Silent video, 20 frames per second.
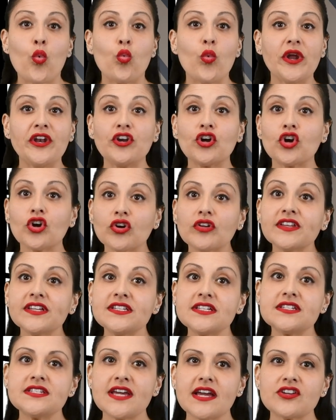When early
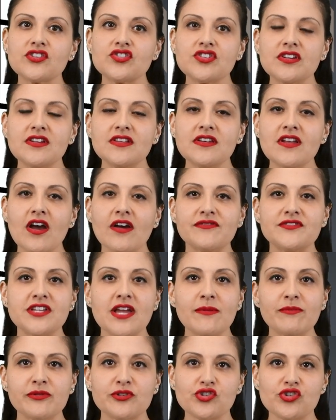detection of
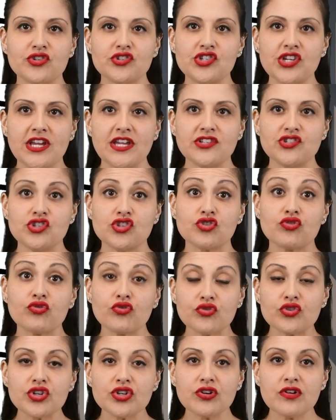temperature change is
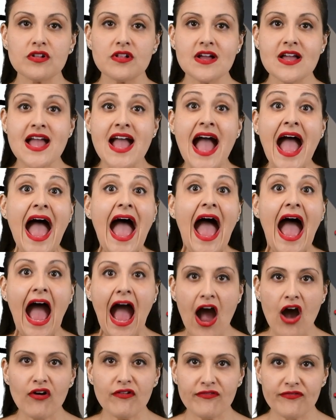crucial,
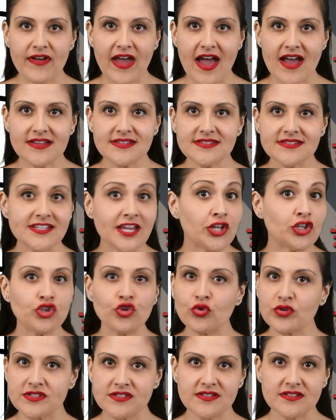how fast can
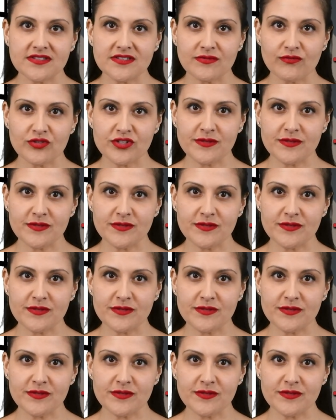your system